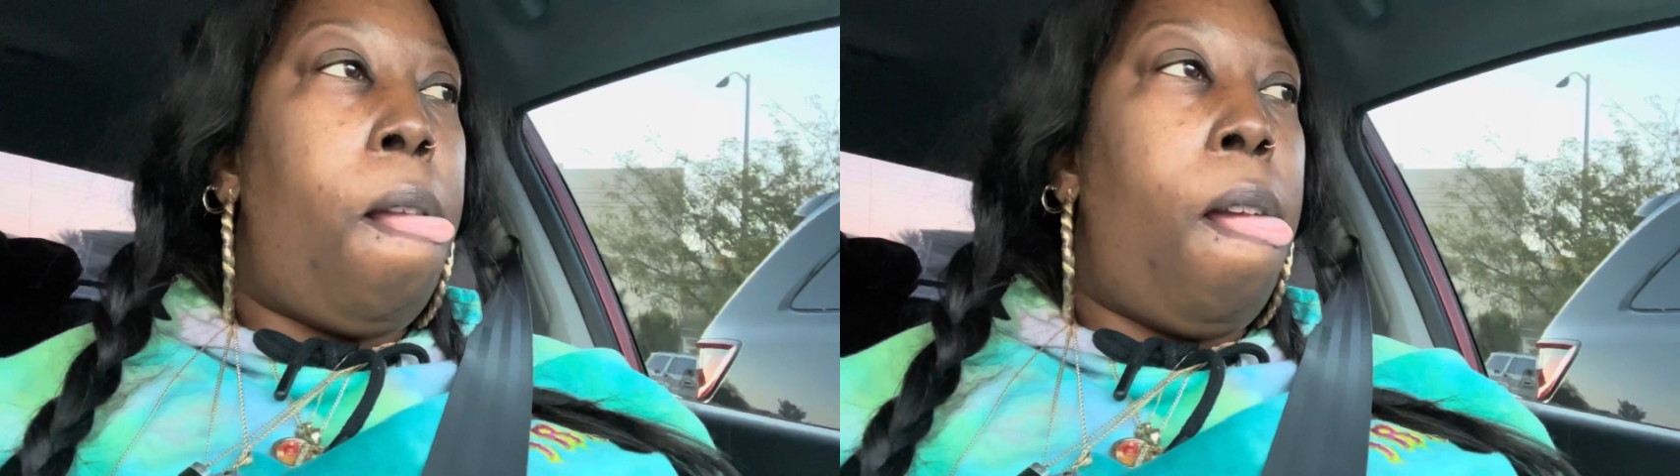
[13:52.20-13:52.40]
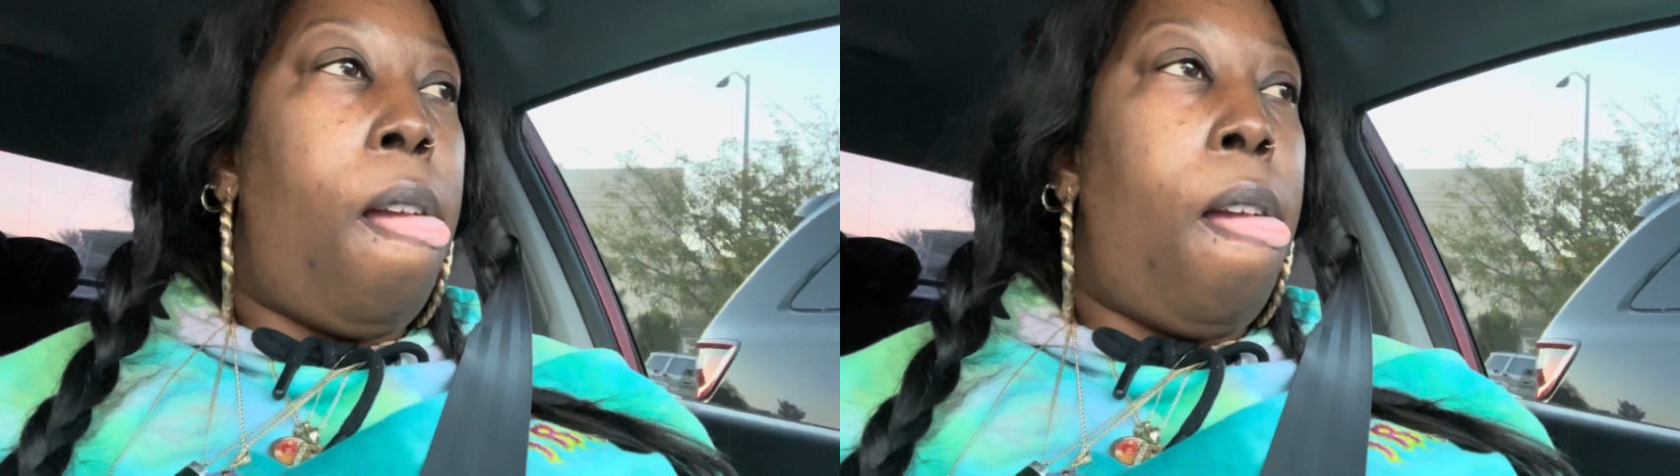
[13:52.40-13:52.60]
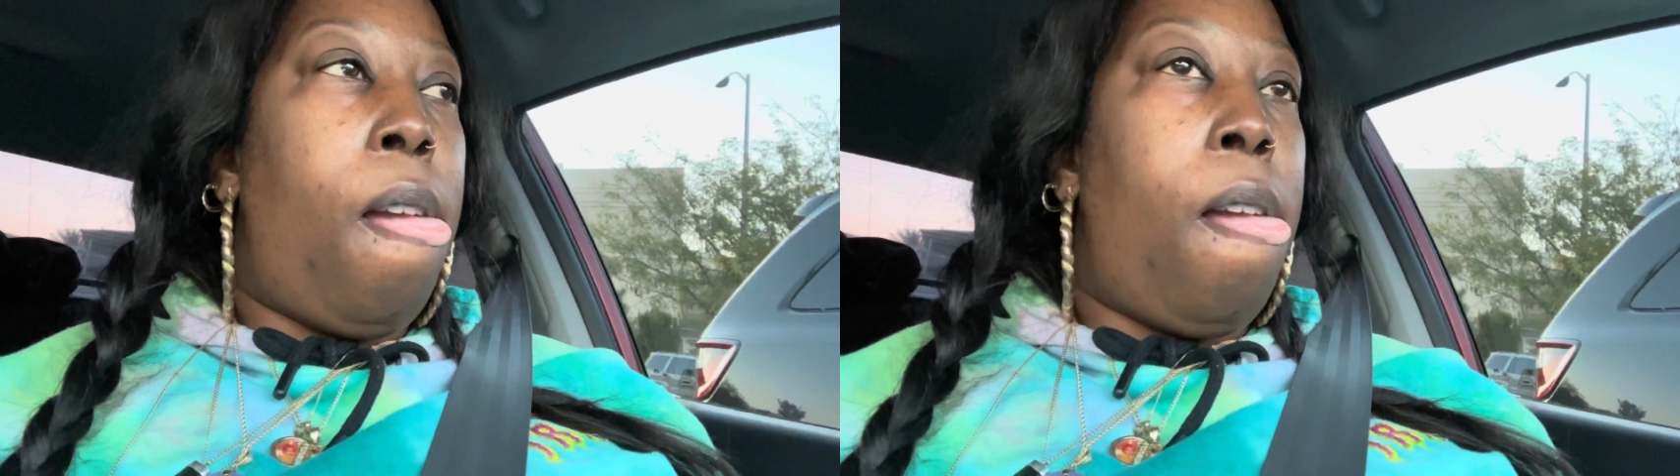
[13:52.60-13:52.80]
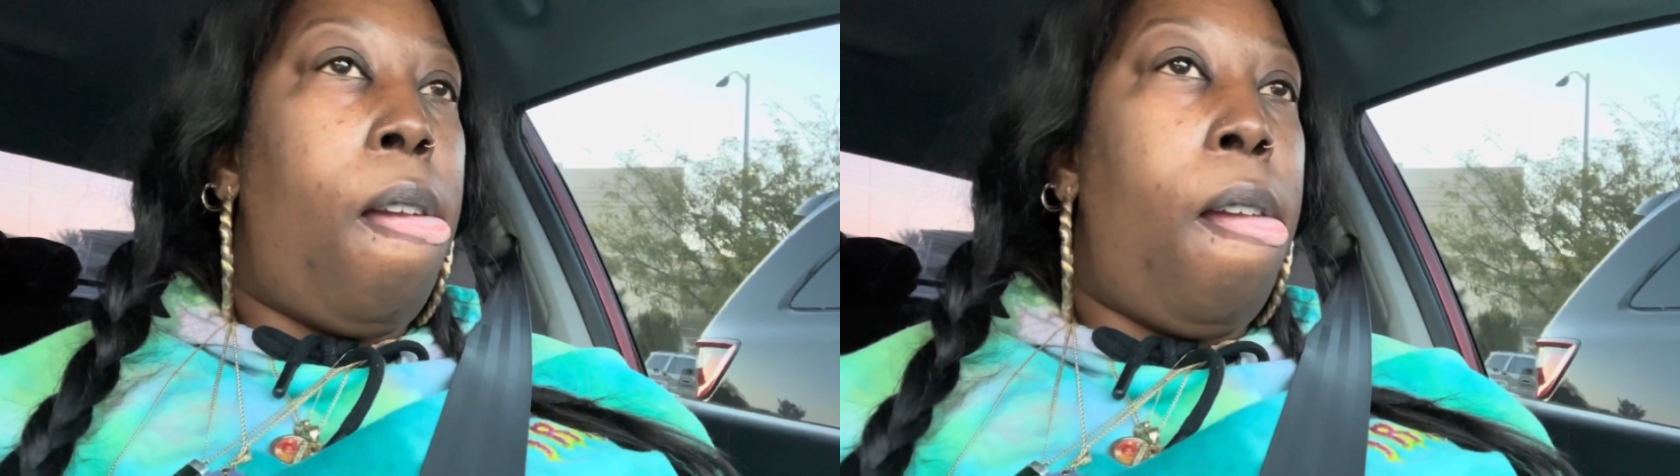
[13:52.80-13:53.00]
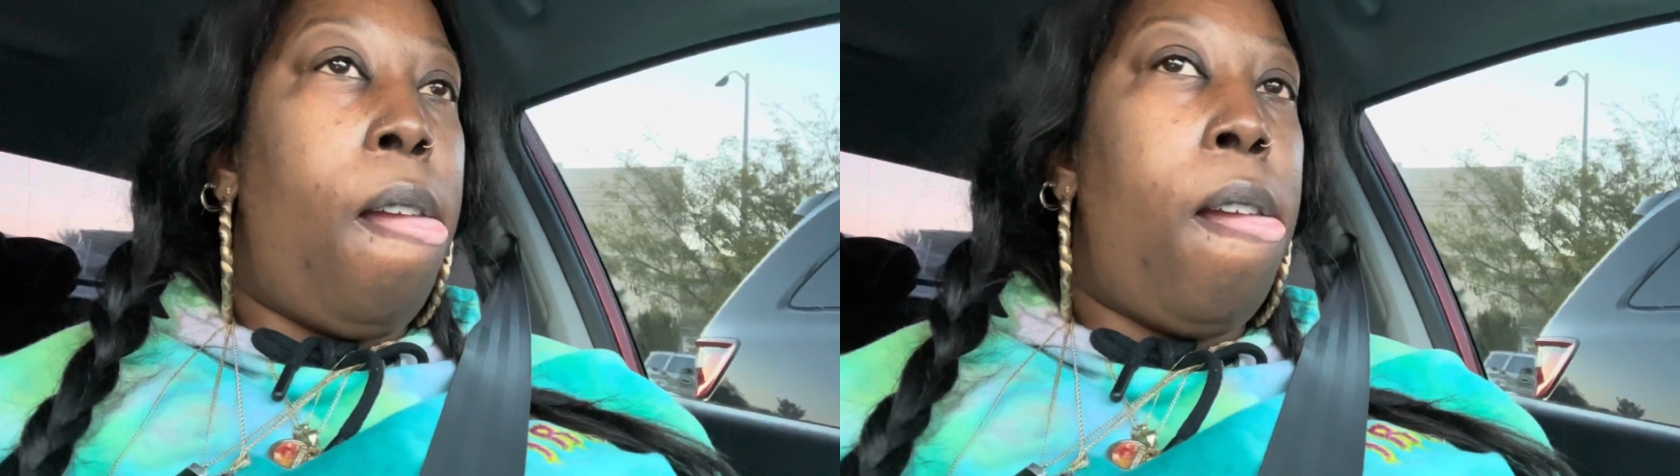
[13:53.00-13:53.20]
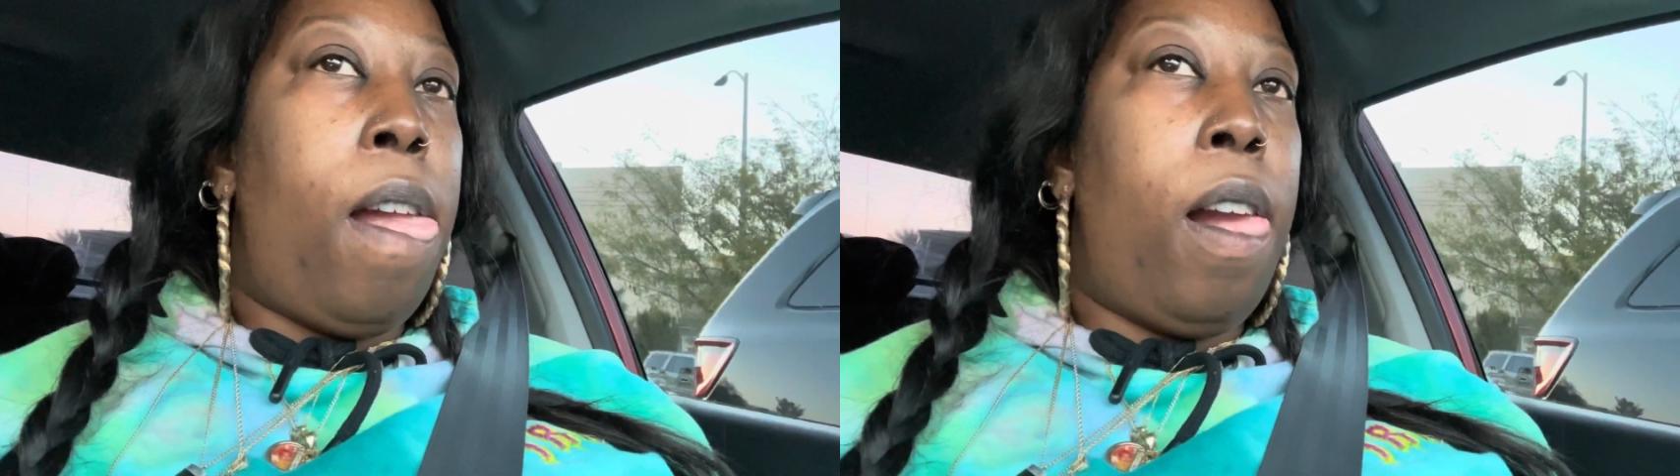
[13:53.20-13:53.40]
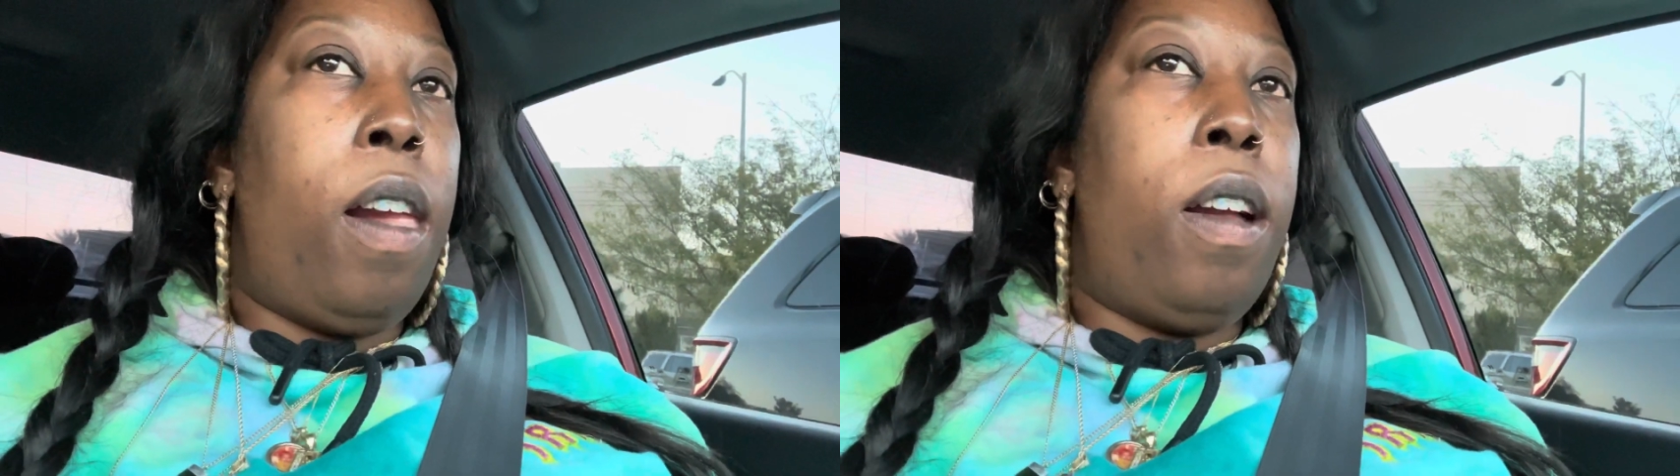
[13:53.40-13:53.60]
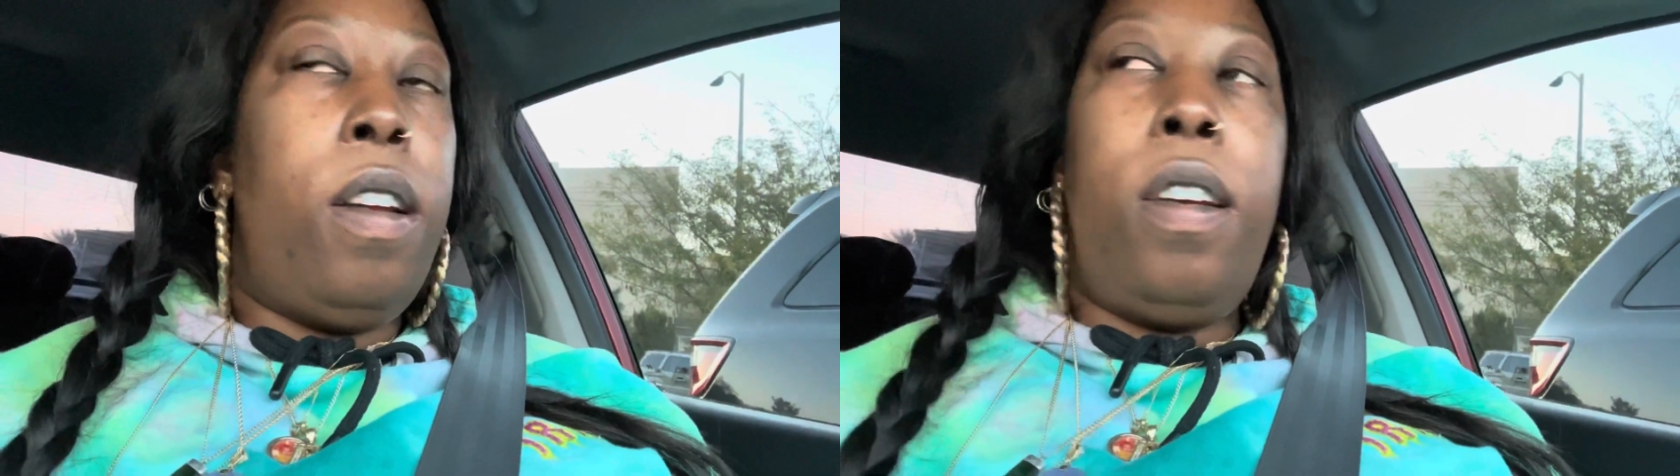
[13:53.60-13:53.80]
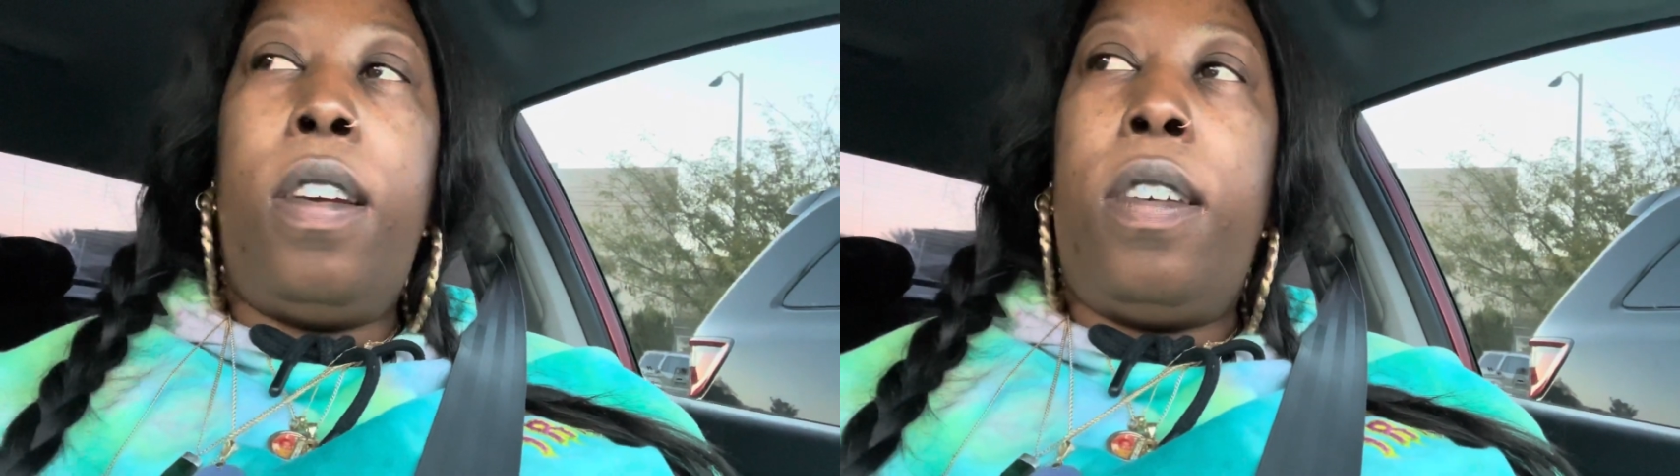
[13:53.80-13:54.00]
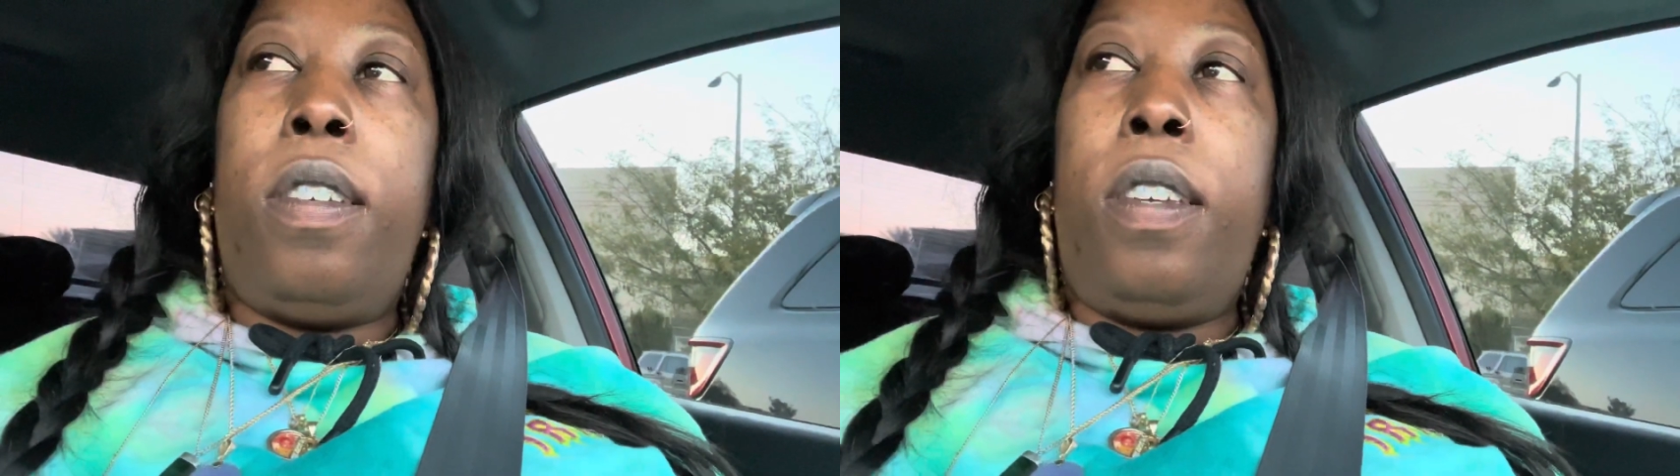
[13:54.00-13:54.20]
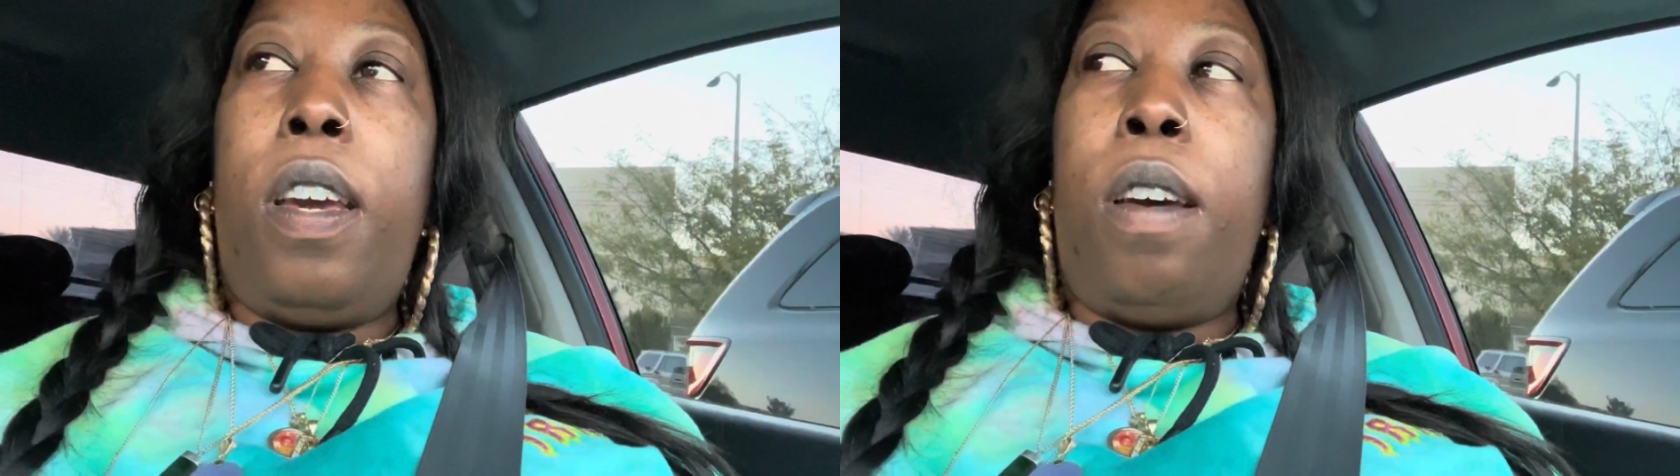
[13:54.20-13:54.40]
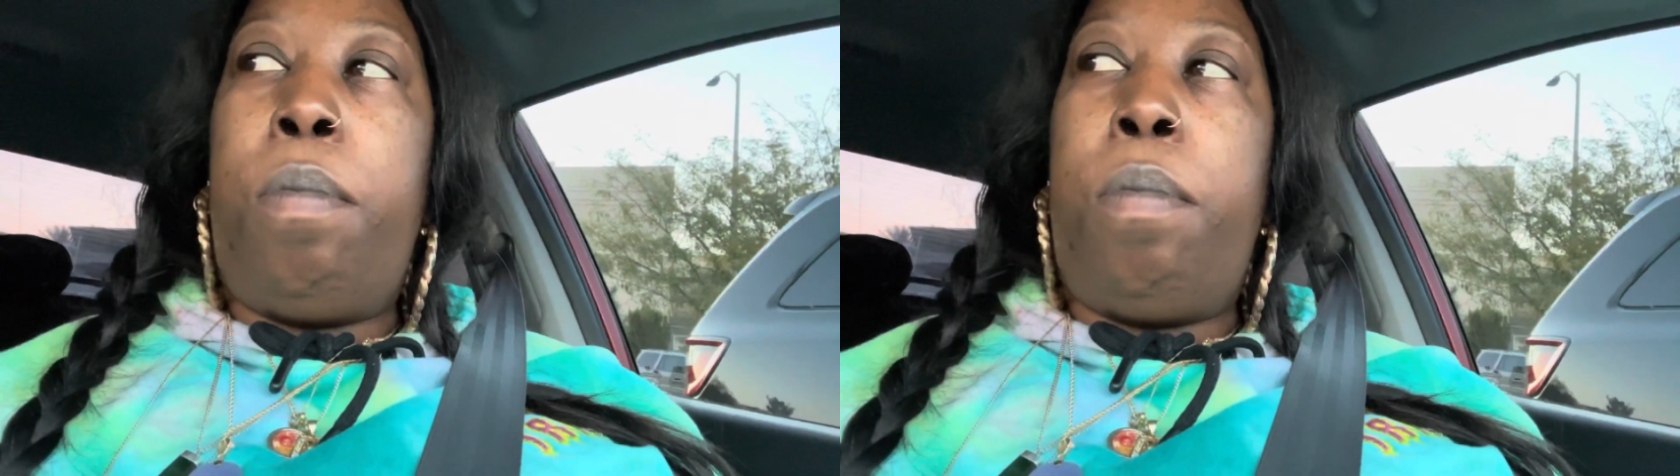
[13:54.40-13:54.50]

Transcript: Uh, yeah,